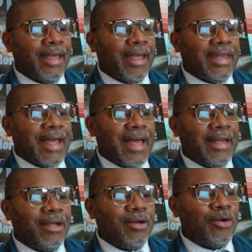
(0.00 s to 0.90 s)
And
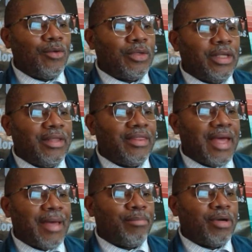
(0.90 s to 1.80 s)
not only
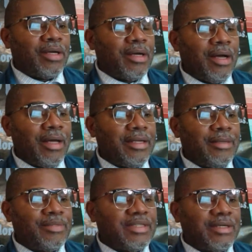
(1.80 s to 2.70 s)
that, but God
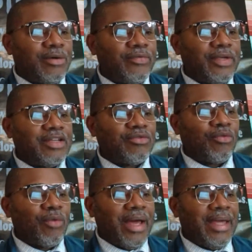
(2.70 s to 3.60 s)
Himself is
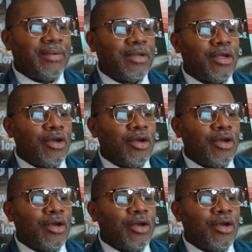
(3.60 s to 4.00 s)
right